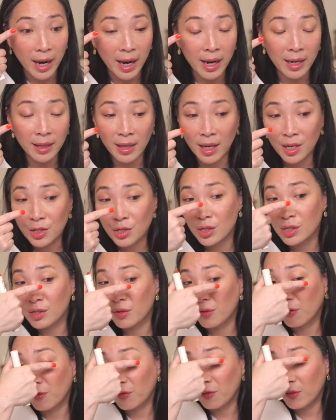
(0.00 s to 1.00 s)
eyelashes
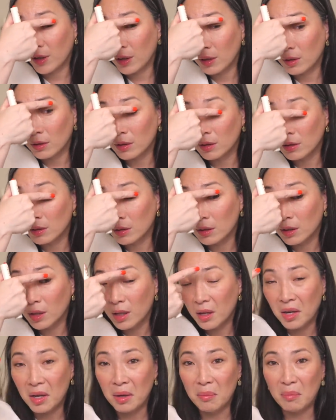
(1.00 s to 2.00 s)
feel
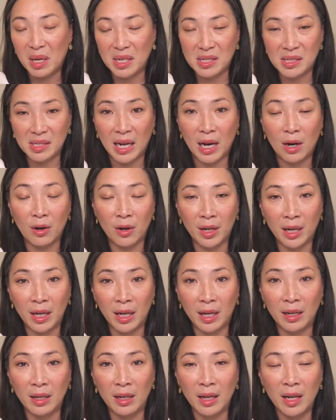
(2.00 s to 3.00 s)

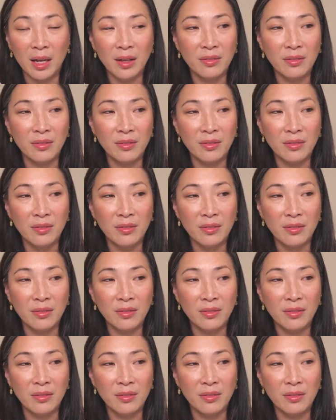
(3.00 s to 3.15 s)
mascara-y.